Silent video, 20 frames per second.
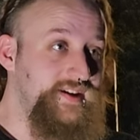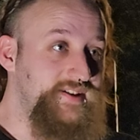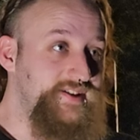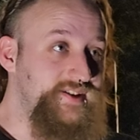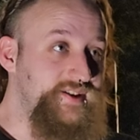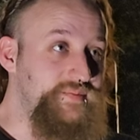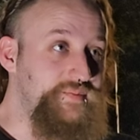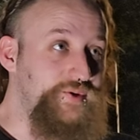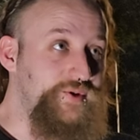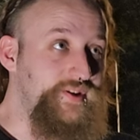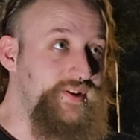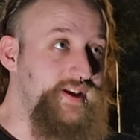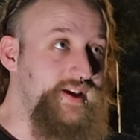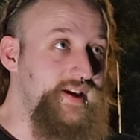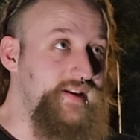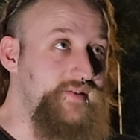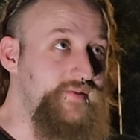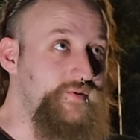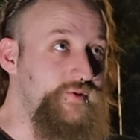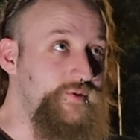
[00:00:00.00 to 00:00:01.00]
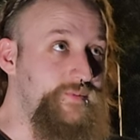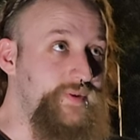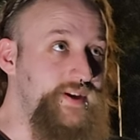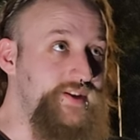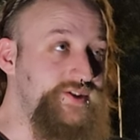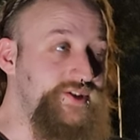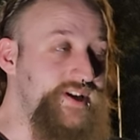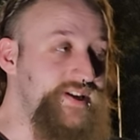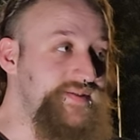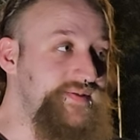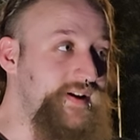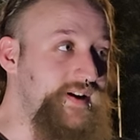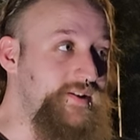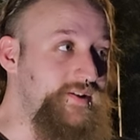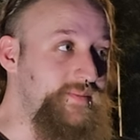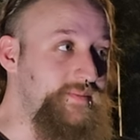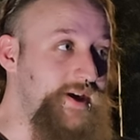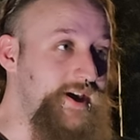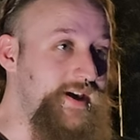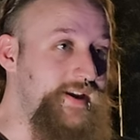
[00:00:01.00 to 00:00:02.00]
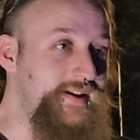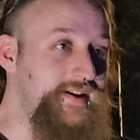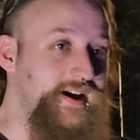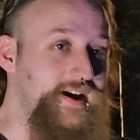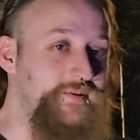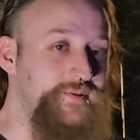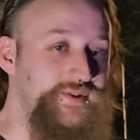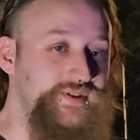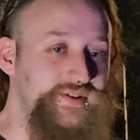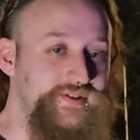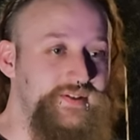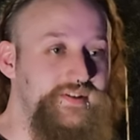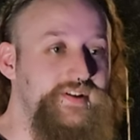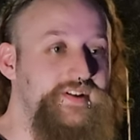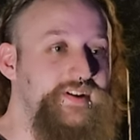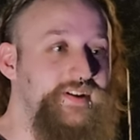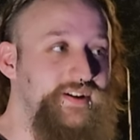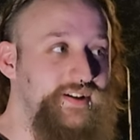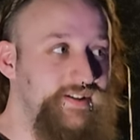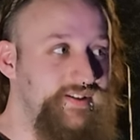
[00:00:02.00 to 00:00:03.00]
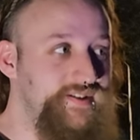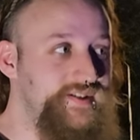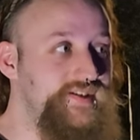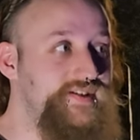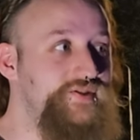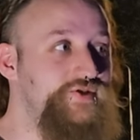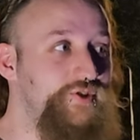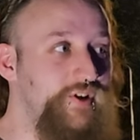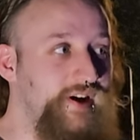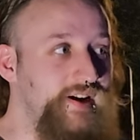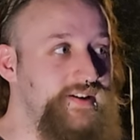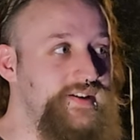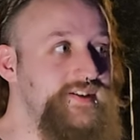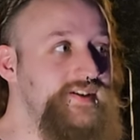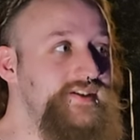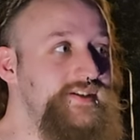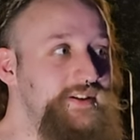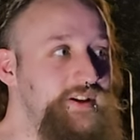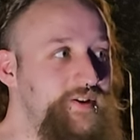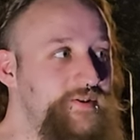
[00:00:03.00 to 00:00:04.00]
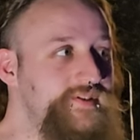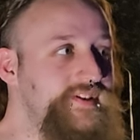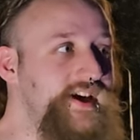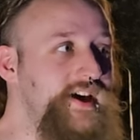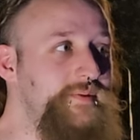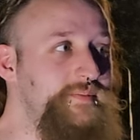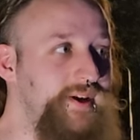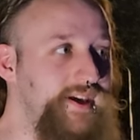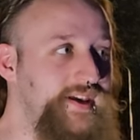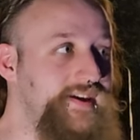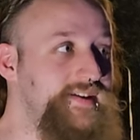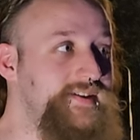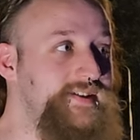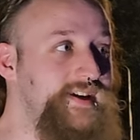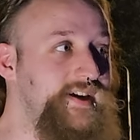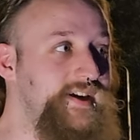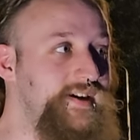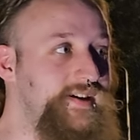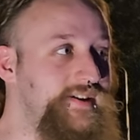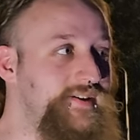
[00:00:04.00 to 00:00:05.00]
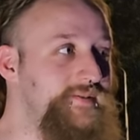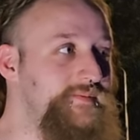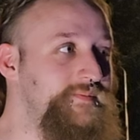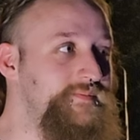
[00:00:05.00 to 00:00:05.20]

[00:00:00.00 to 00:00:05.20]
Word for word: To the point that when me and Jess finally met, I was trying to slow down my intake.